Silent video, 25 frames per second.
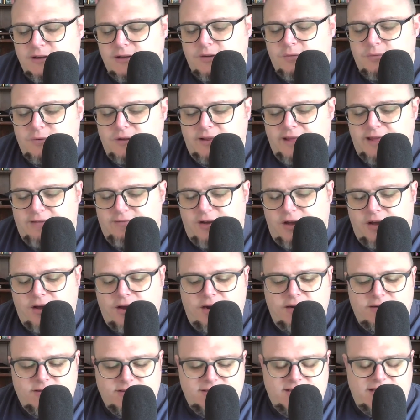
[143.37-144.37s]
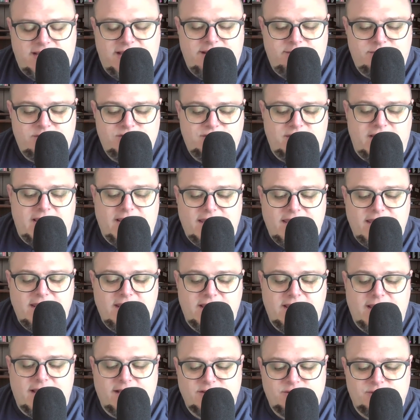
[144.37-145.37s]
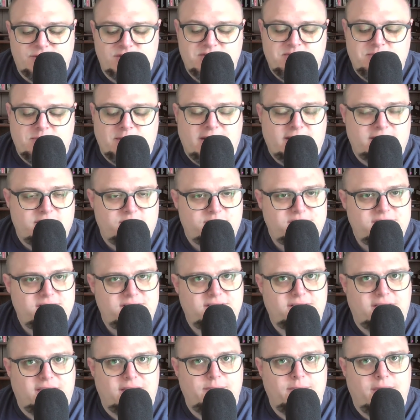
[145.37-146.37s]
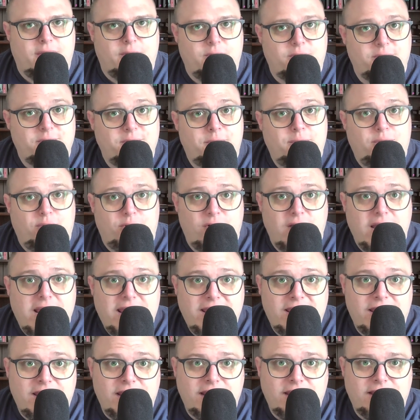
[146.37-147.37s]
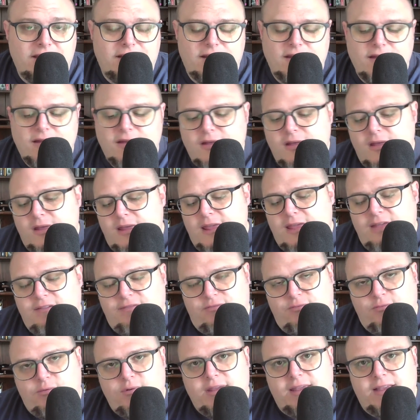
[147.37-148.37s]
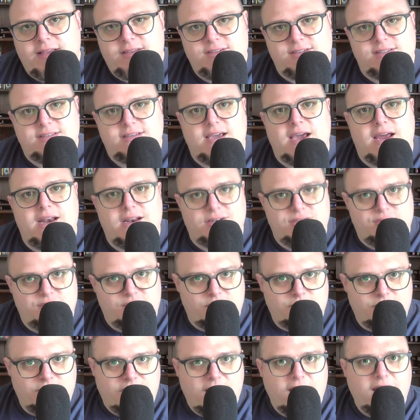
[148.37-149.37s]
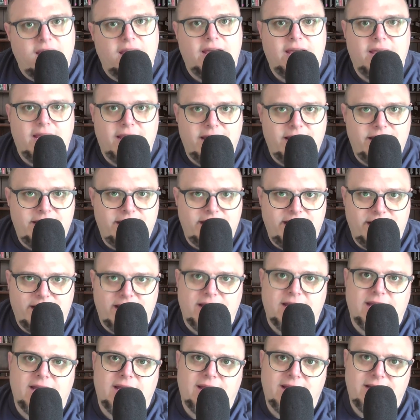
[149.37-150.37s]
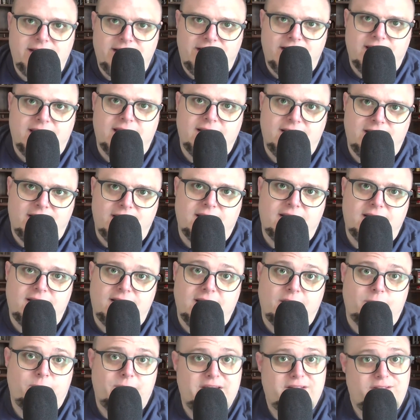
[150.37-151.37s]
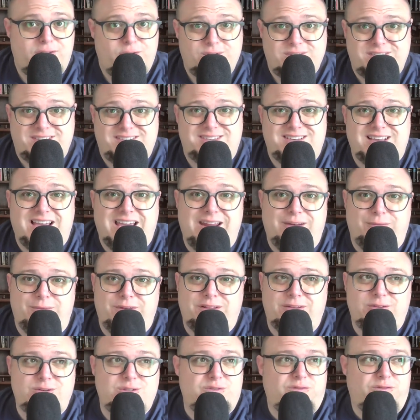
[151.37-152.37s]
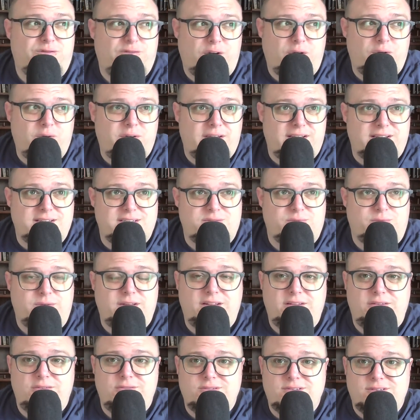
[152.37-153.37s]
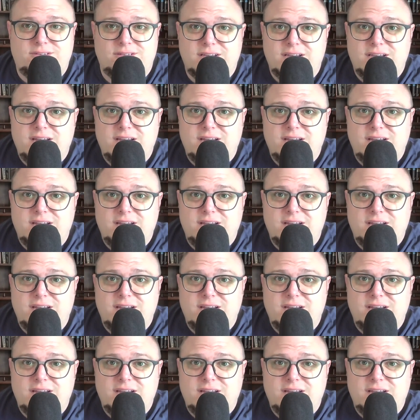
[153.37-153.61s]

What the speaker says: we'll have a hard time tracking God's response." What's he talking about? When we're praying, if we just kind of drone on and on and on and on and on, we lose sight, we lose focus, we lose